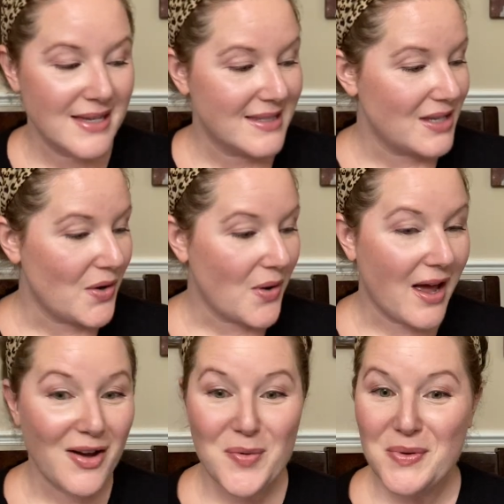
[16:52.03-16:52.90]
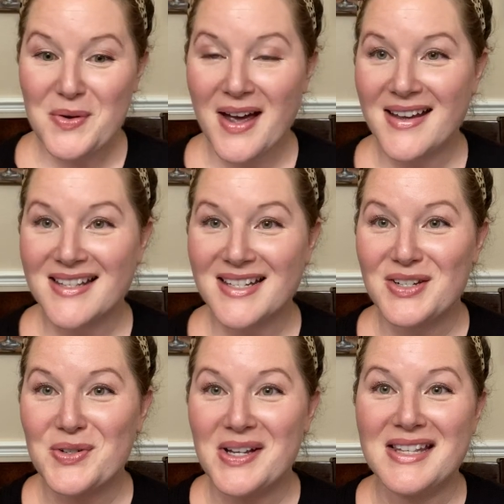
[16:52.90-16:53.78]
So I hope you guys
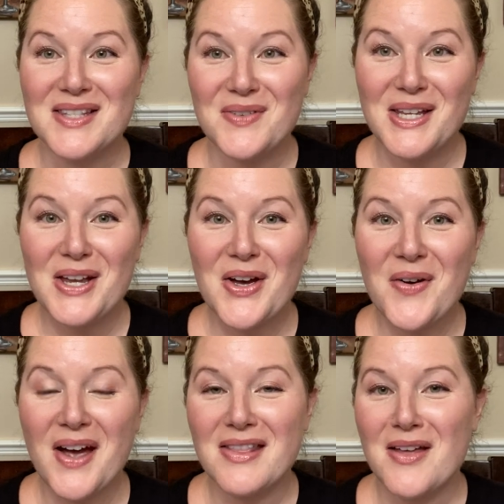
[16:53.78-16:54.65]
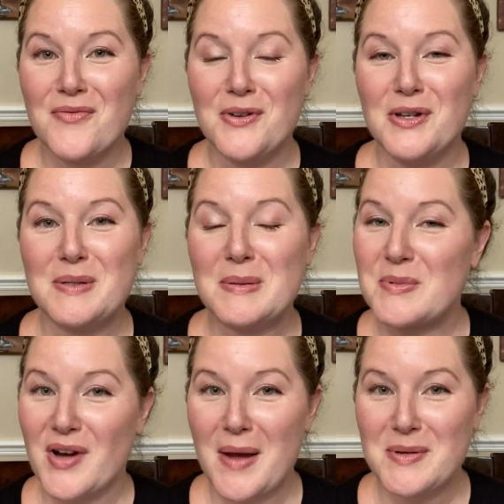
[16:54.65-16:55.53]
enjoyed this video. I'd love for you to
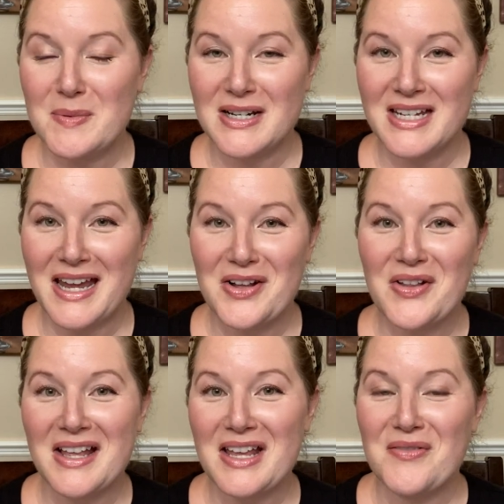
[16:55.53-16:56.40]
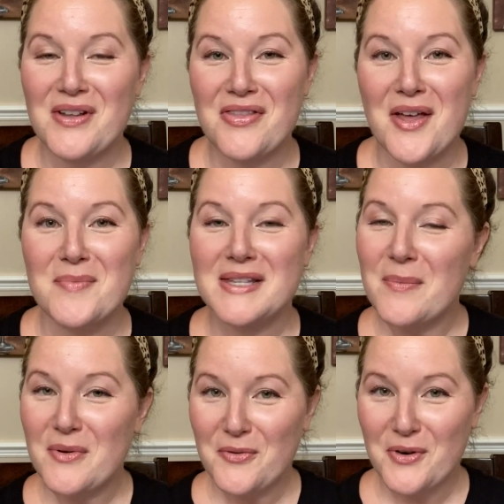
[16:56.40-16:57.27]
subscribe to my channel and give it a thumbs
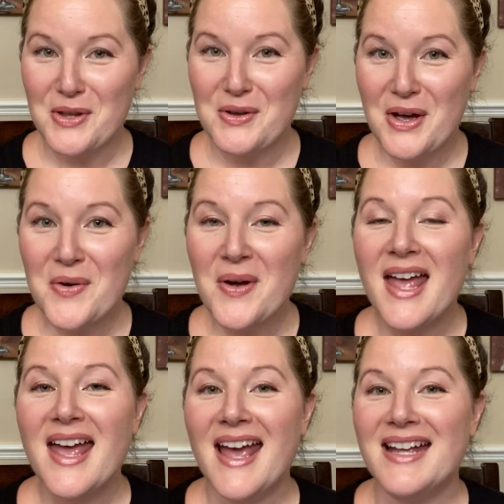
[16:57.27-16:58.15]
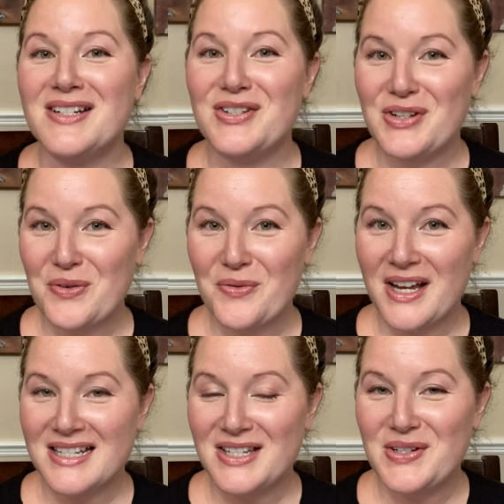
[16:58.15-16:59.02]
up before you go. And don't
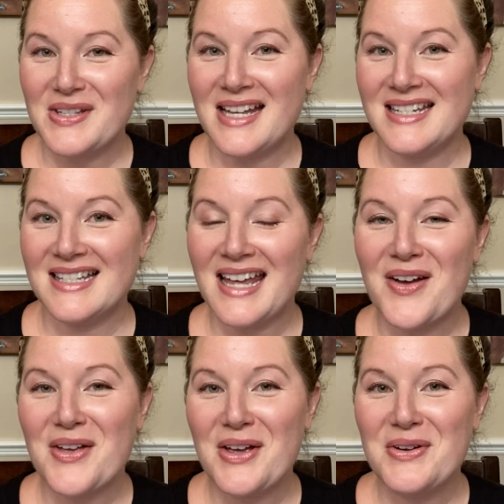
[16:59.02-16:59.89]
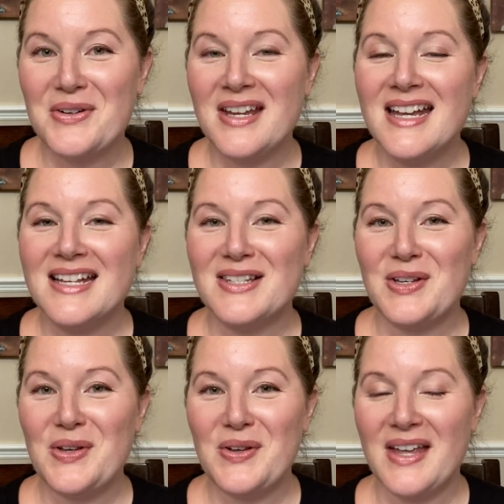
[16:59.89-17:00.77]
forget to use that discount code so
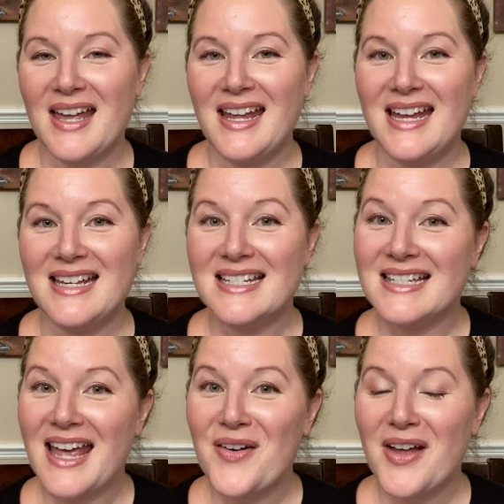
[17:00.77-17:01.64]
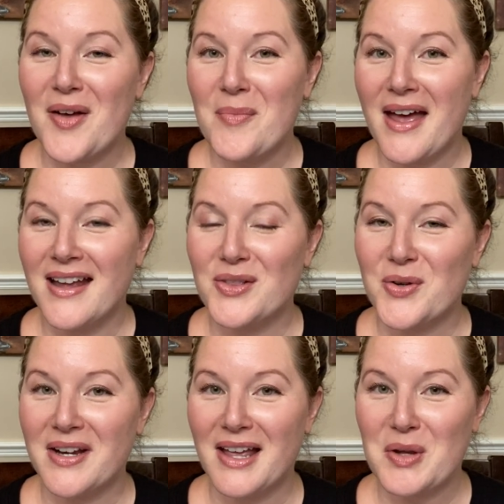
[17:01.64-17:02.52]
you can get a discount on buying
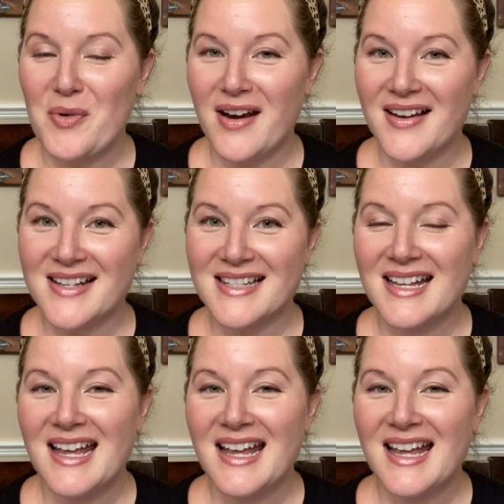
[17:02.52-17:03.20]
Laura Geller products.